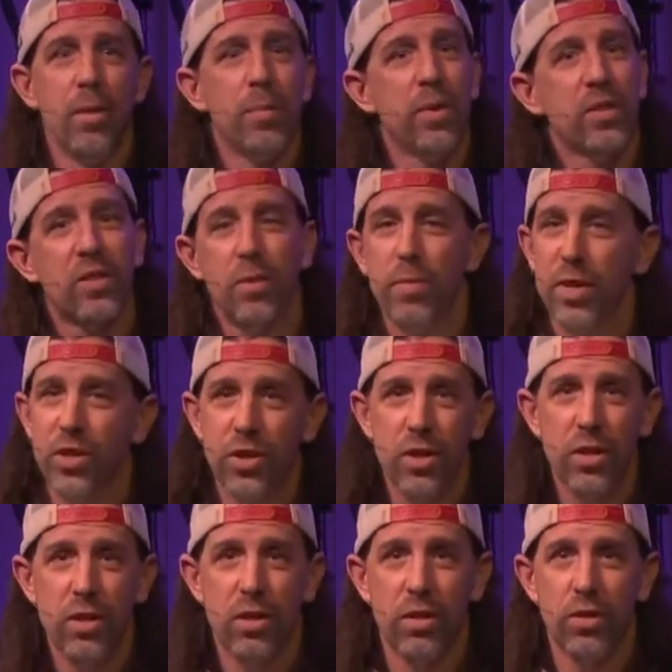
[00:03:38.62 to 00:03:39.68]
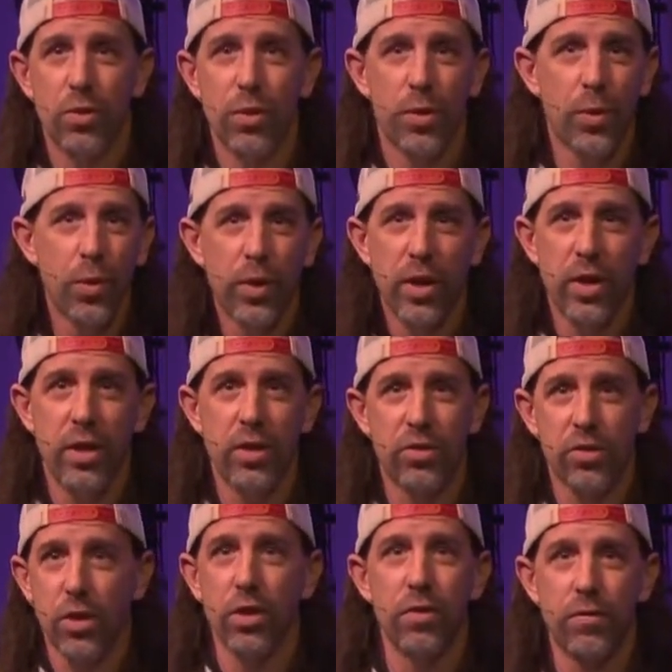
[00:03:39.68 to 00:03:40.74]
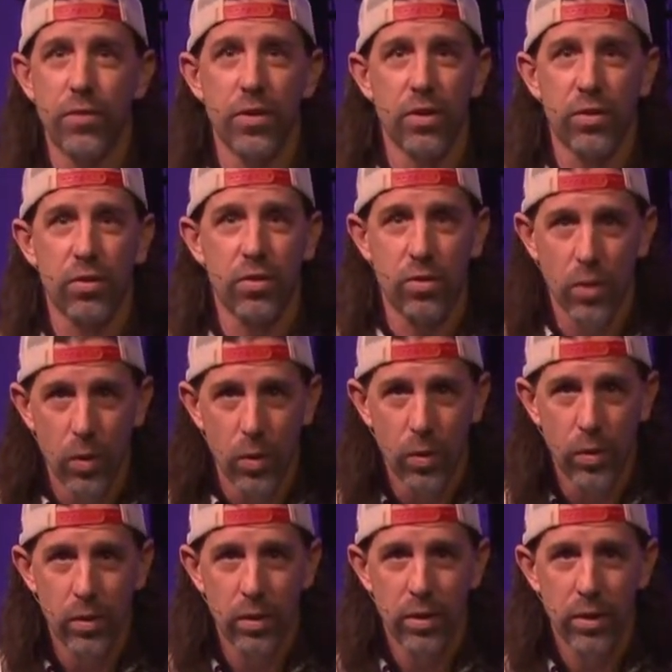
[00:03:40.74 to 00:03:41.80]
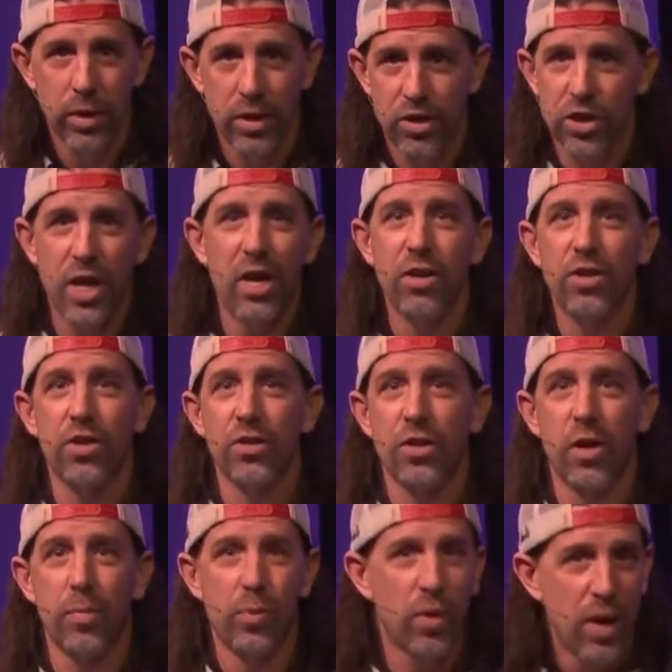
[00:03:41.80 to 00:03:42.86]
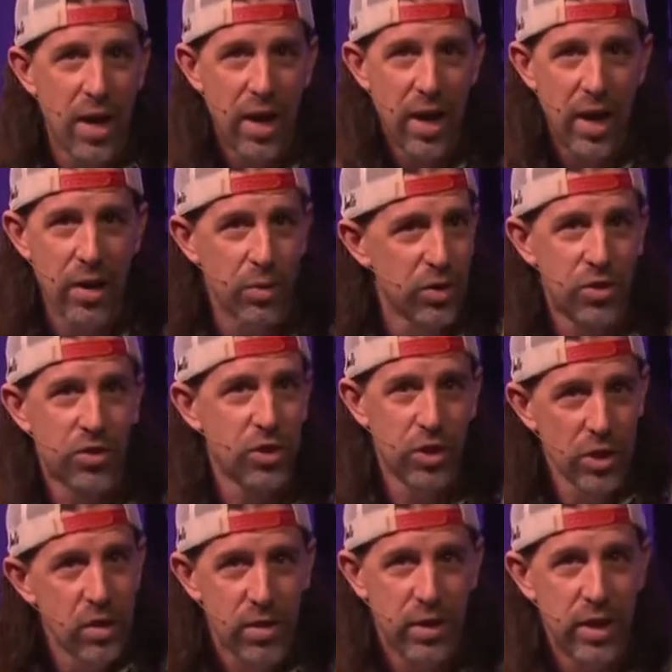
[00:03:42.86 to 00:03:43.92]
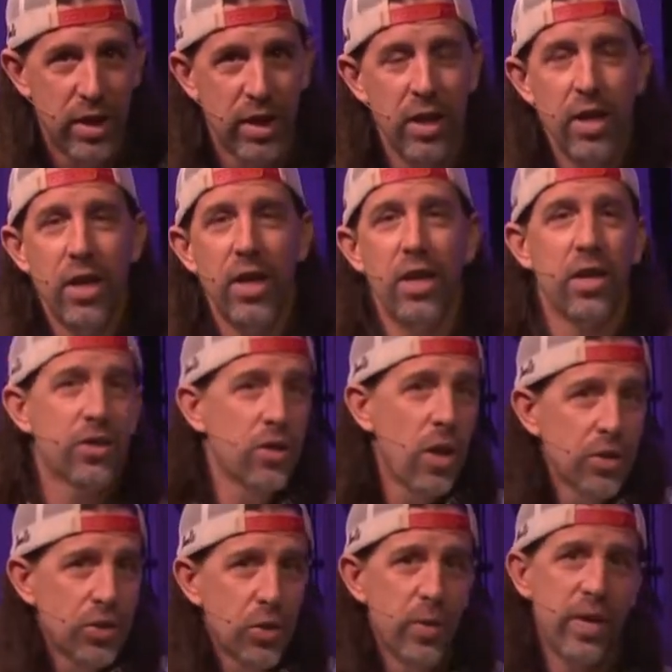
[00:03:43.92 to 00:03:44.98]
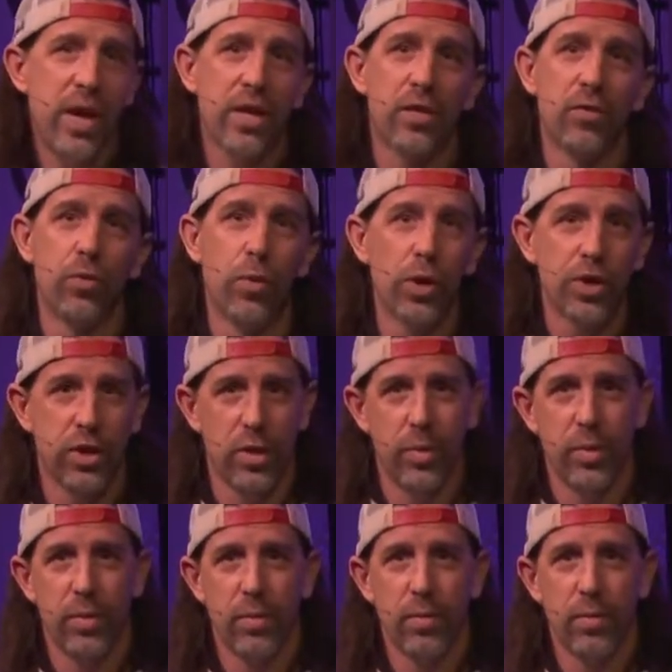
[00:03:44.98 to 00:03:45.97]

But submission to authority is good for the soul. It challenges our pride, which is a good thing, and it's also an act of worship.